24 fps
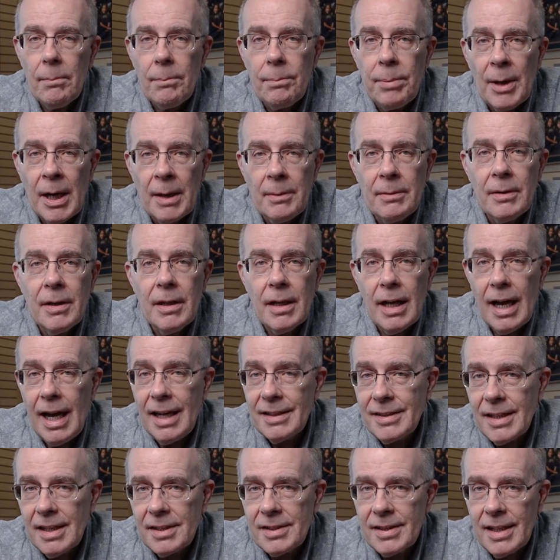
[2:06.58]
But
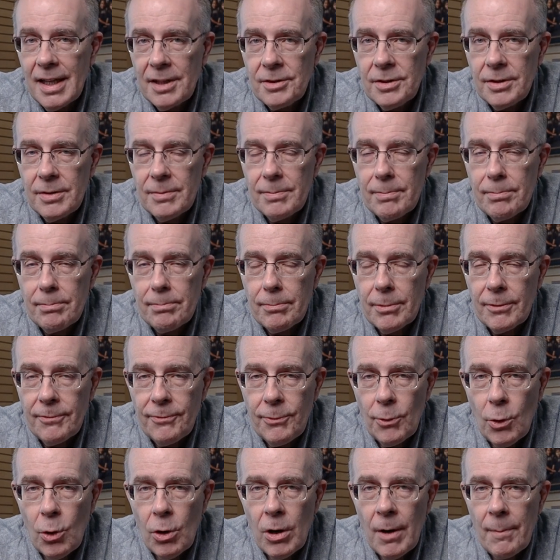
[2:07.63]
as I said
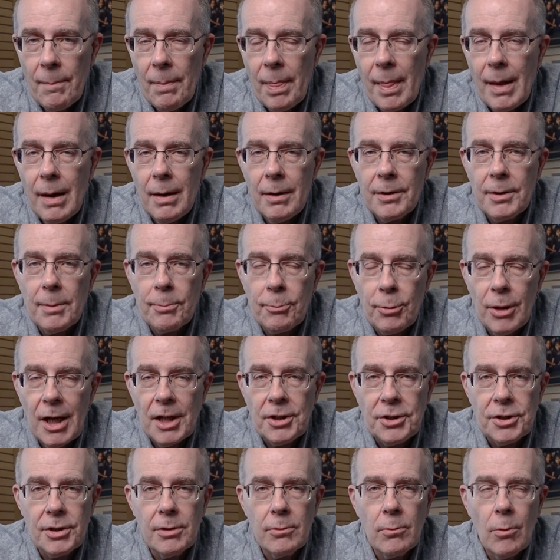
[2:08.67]
before, the
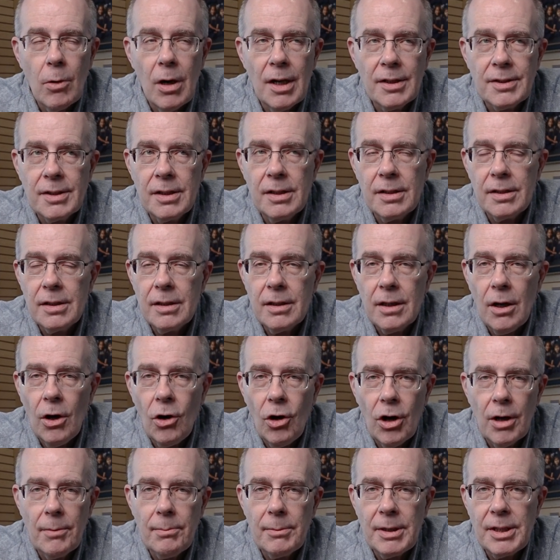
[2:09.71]
pressure wasn't
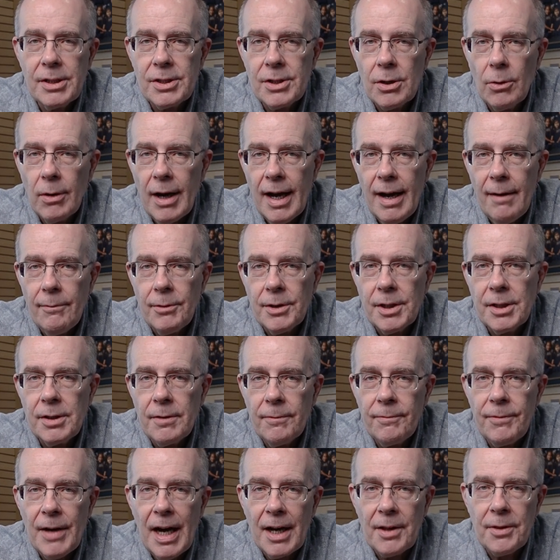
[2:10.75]
on me so heavily to
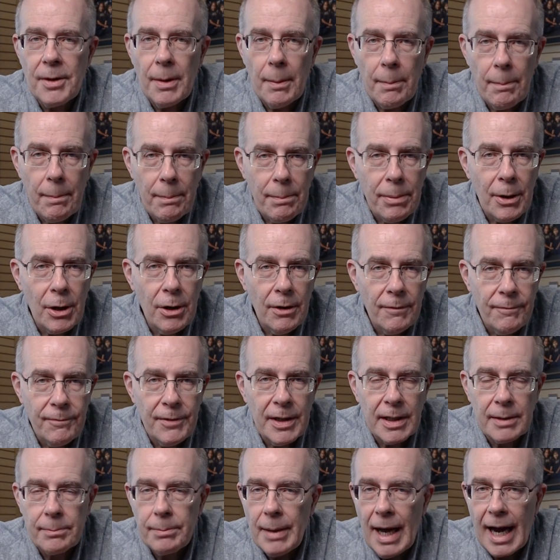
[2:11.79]
find the
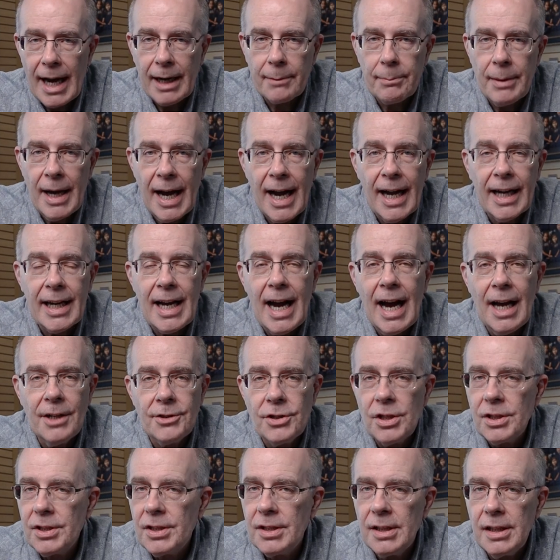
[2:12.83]
perfect backpack. I
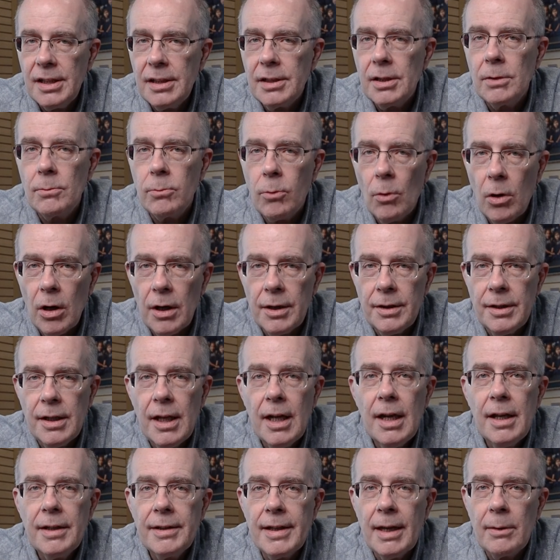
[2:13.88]
just needed one
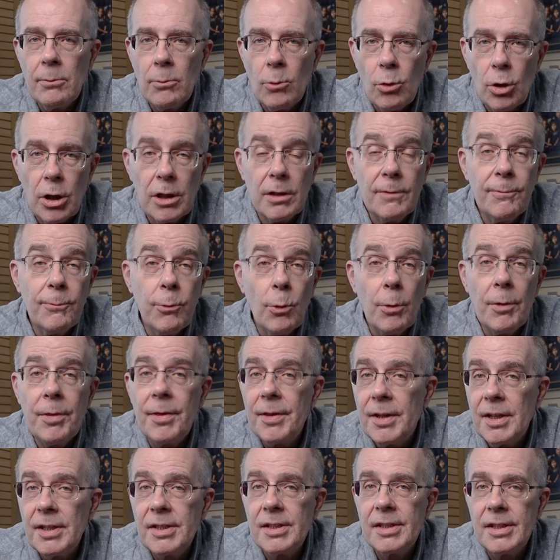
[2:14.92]
that worked for
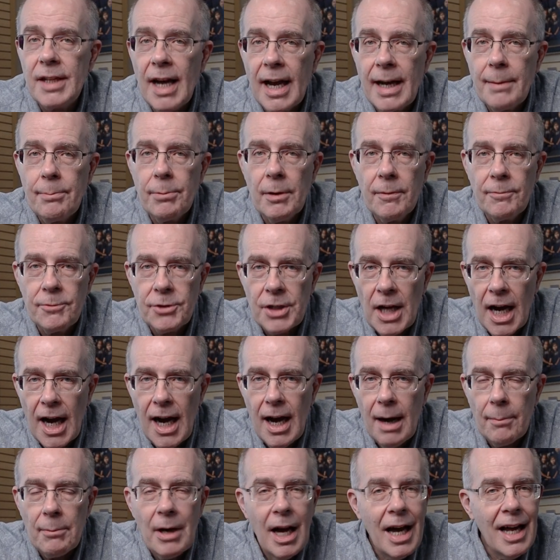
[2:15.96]
this type of
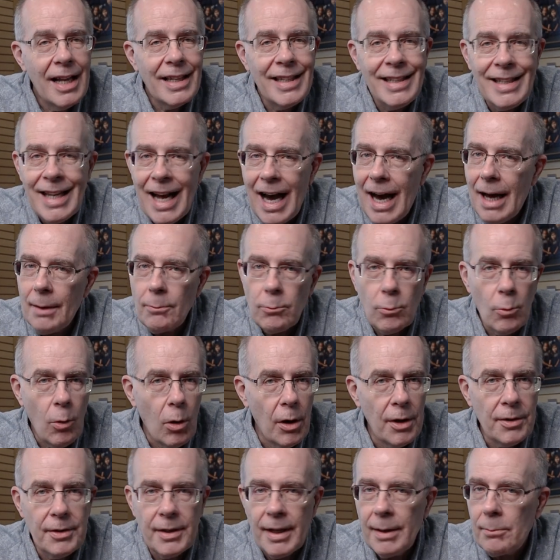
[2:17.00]
job, not
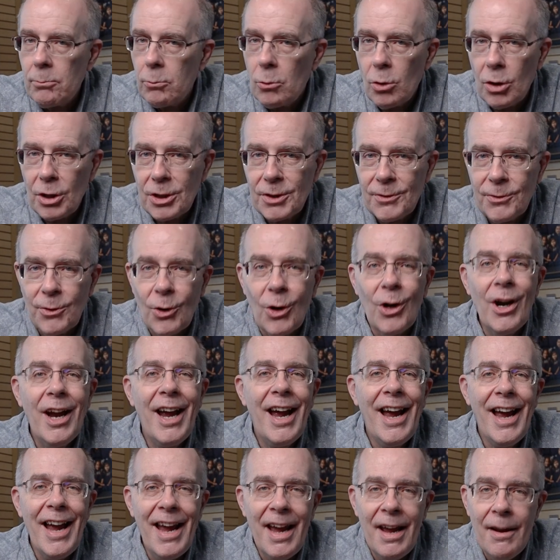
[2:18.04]
one that works for
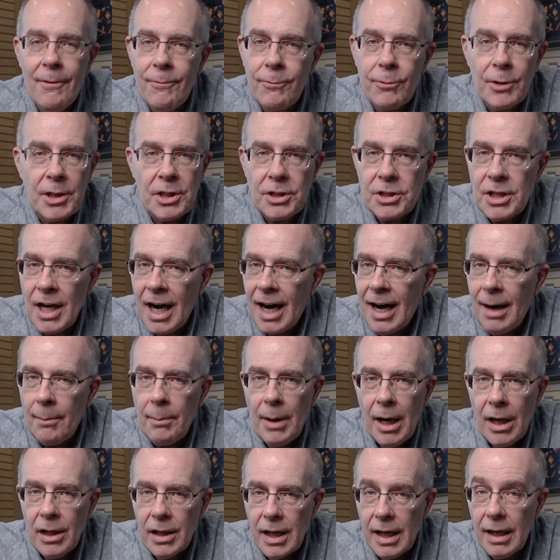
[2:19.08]
every
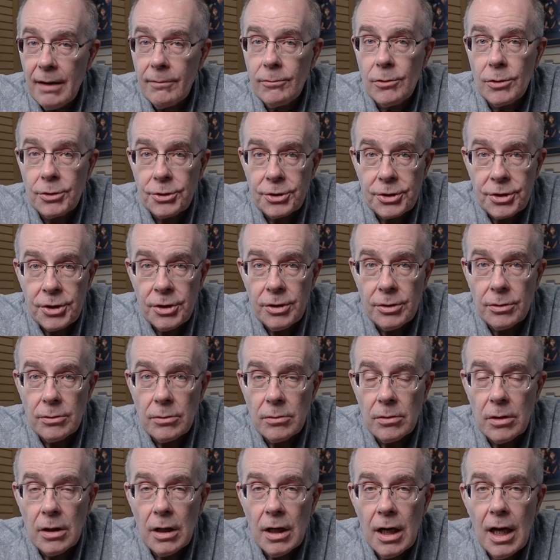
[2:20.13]
job I'll ever
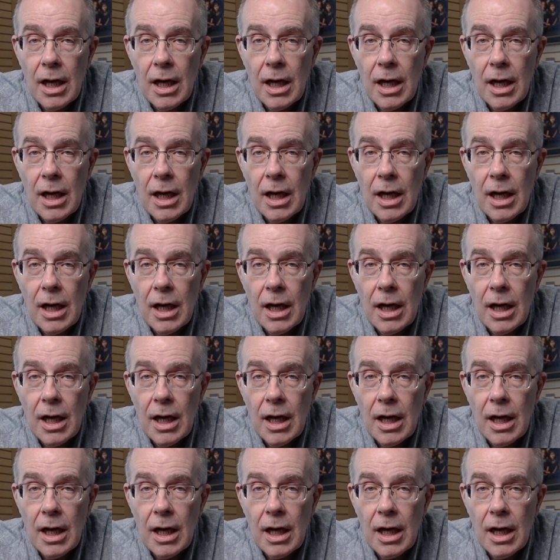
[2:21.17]
do.